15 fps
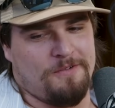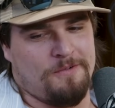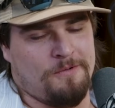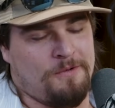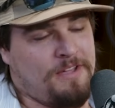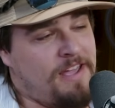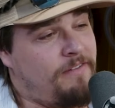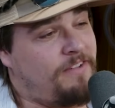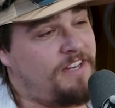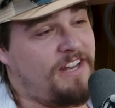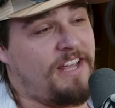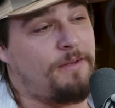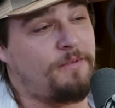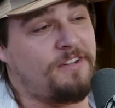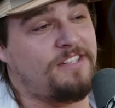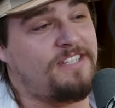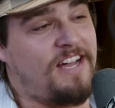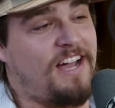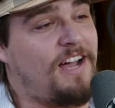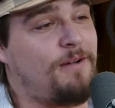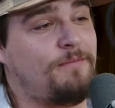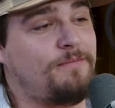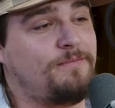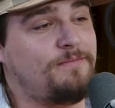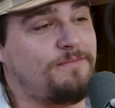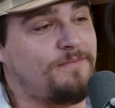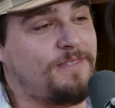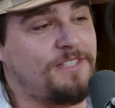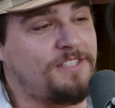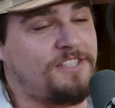a damn good time.
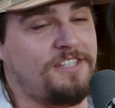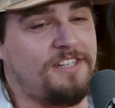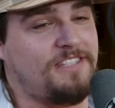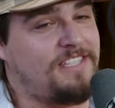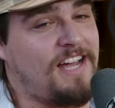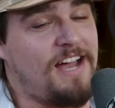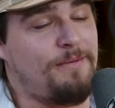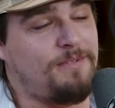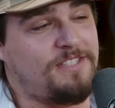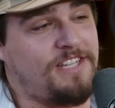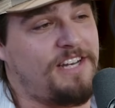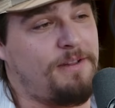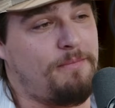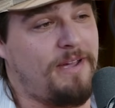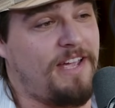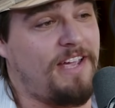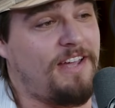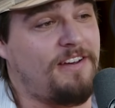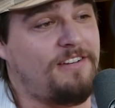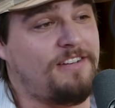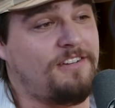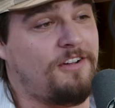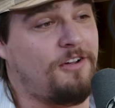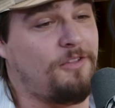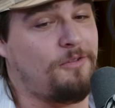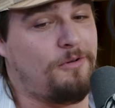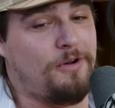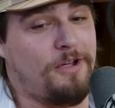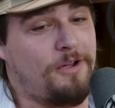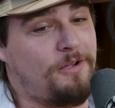As good a time as any band on
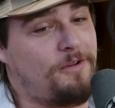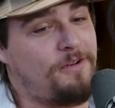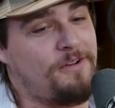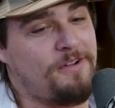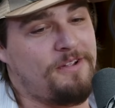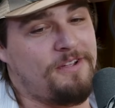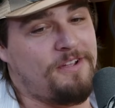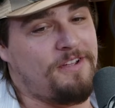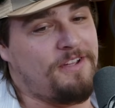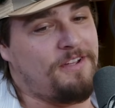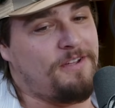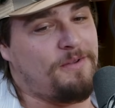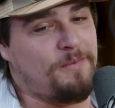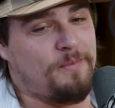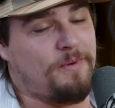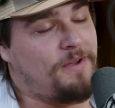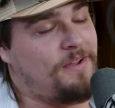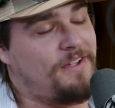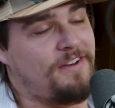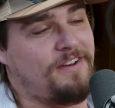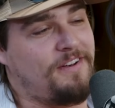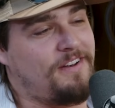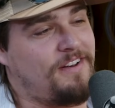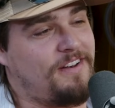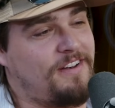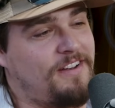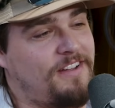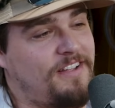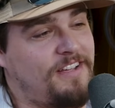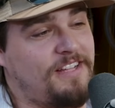the road, but
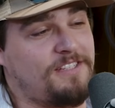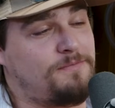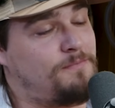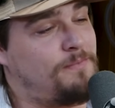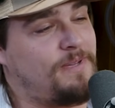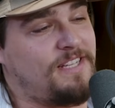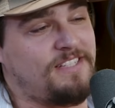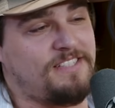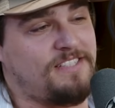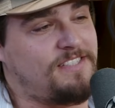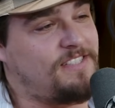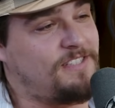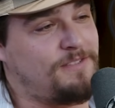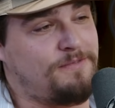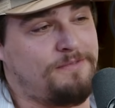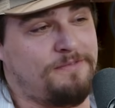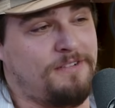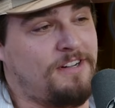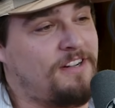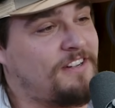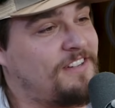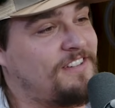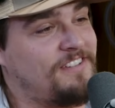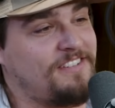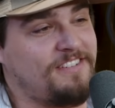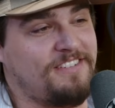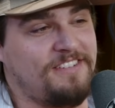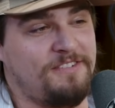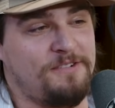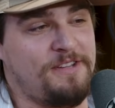it's business as fuck.
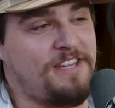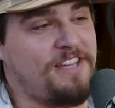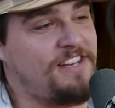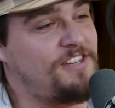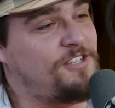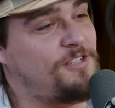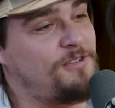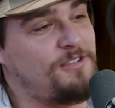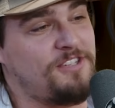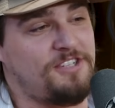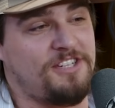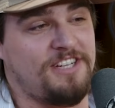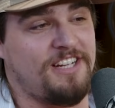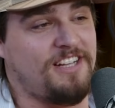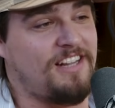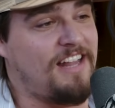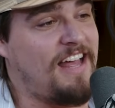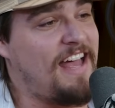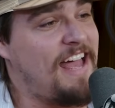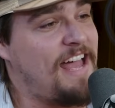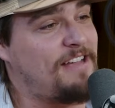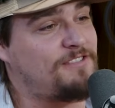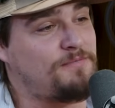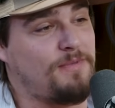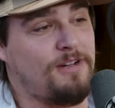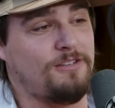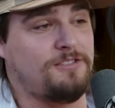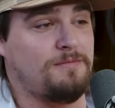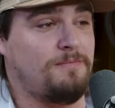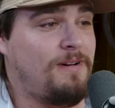We can shoot the shit, laugh,
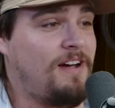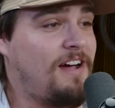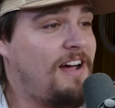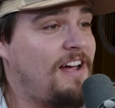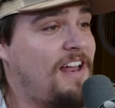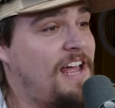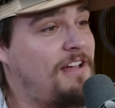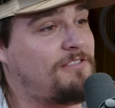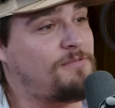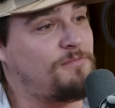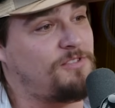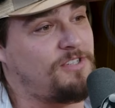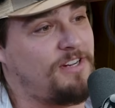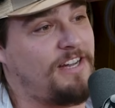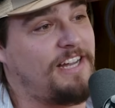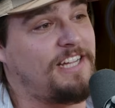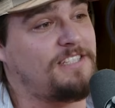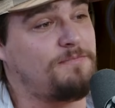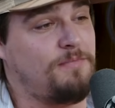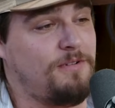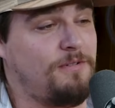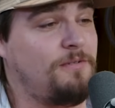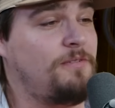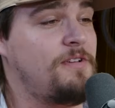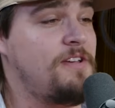smoke some pot, have some drinks, but